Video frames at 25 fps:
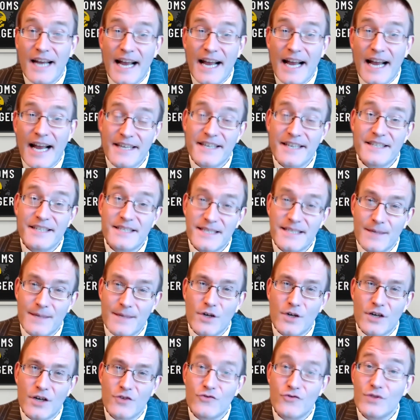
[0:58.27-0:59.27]
and then in
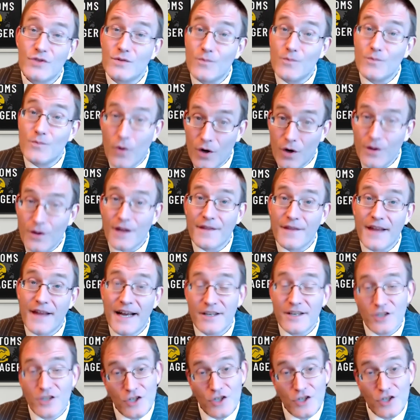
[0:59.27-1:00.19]
some countries more than that.